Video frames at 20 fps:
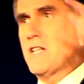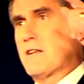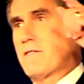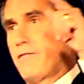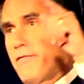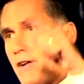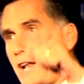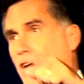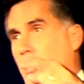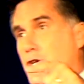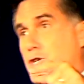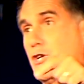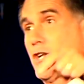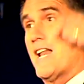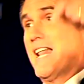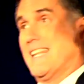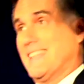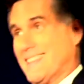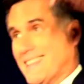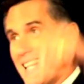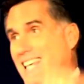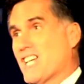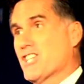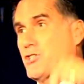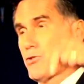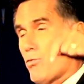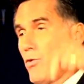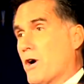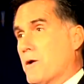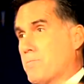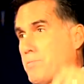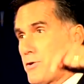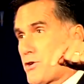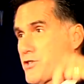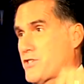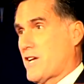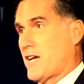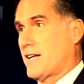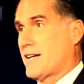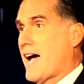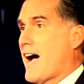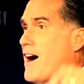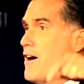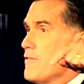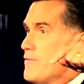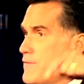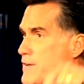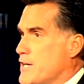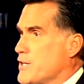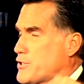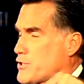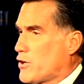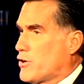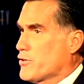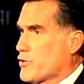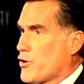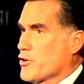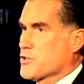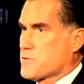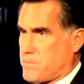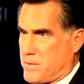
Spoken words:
inflation less 1%, I'll veto those